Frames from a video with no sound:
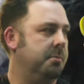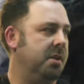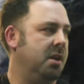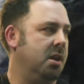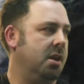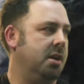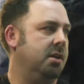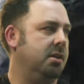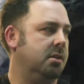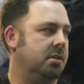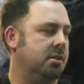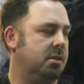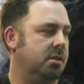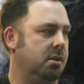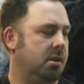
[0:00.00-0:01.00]
behind
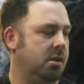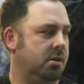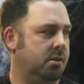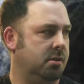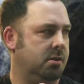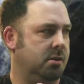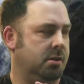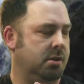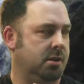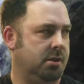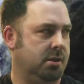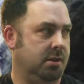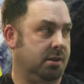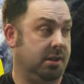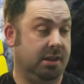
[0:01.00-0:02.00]
uh, the,
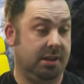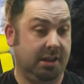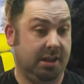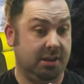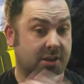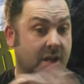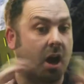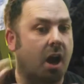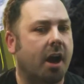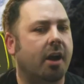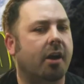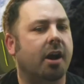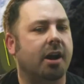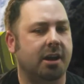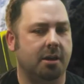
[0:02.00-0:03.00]
the
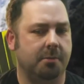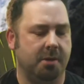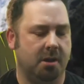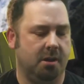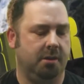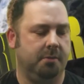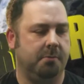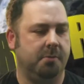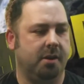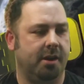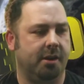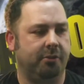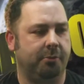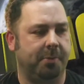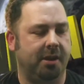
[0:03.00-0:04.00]
entire idea behind
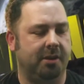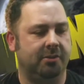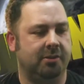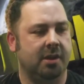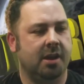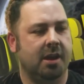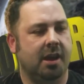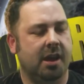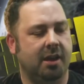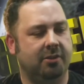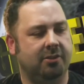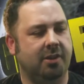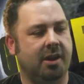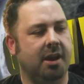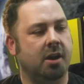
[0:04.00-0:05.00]
Myouterspace
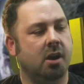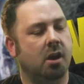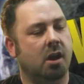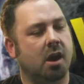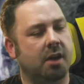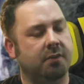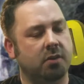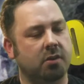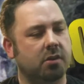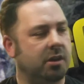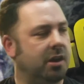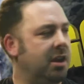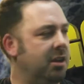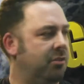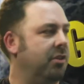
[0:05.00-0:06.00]
is saying, have you got
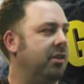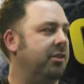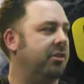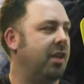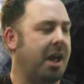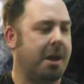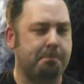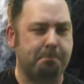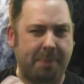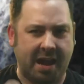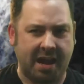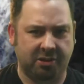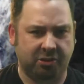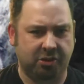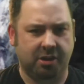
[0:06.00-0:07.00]
an interest, a
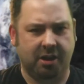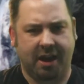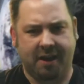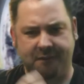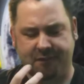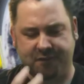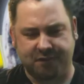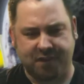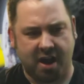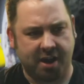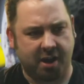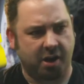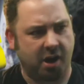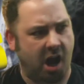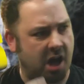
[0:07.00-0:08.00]
passion, a
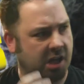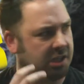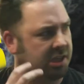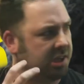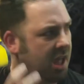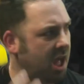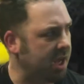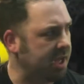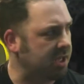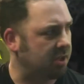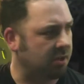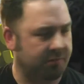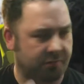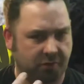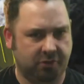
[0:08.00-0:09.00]
fire, a light
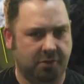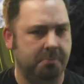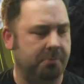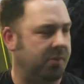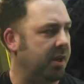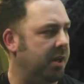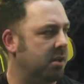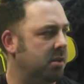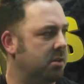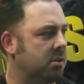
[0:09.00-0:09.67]
for something?